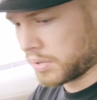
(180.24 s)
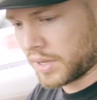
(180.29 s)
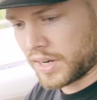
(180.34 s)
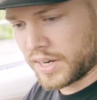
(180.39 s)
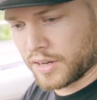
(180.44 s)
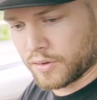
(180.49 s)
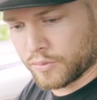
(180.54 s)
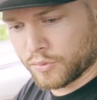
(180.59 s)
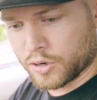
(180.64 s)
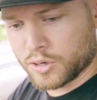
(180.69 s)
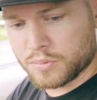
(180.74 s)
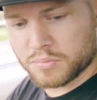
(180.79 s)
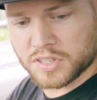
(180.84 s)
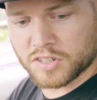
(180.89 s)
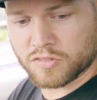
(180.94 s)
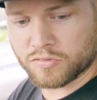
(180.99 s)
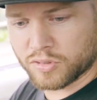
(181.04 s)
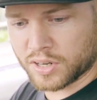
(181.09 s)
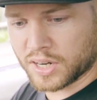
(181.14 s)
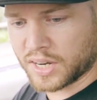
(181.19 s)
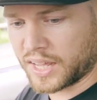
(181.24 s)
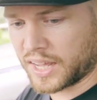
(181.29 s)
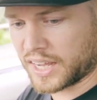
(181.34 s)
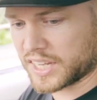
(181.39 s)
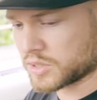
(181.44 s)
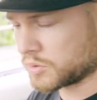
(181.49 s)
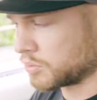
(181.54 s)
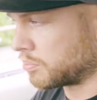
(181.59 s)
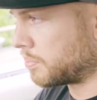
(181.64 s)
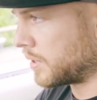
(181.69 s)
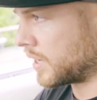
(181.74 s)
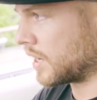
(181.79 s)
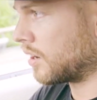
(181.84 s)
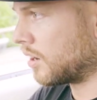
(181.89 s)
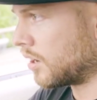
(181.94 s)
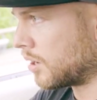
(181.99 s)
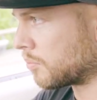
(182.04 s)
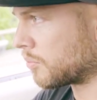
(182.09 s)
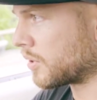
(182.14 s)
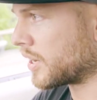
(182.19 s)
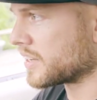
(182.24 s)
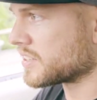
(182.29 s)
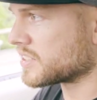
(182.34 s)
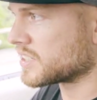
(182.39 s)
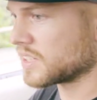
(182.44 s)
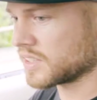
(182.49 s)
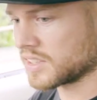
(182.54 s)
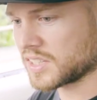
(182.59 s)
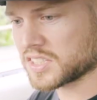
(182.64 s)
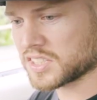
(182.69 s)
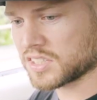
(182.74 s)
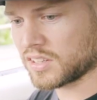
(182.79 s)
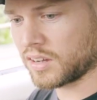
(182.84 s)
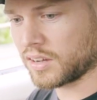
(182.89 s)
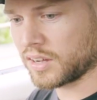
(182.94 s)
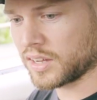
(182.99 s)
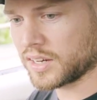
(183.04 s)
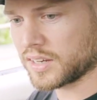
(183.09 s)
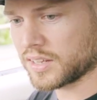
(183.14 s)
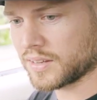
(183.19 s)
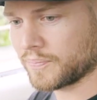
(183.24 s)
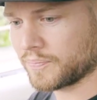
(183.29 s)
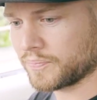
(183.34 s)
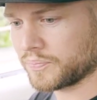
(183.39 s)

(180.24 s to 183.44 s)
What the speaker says: plenty of room to relax with big armrests either side.